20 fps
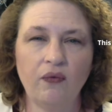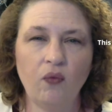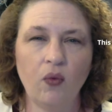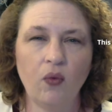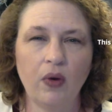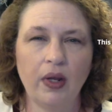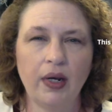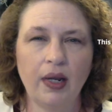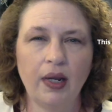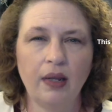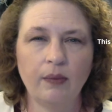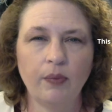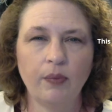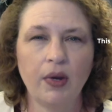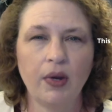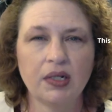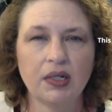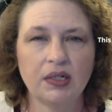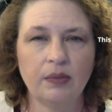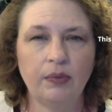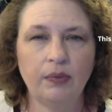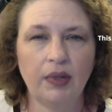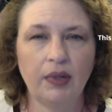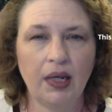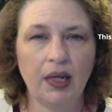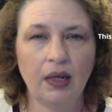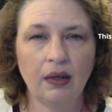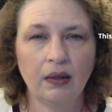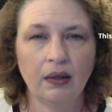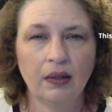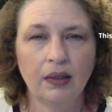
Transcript: one and possibly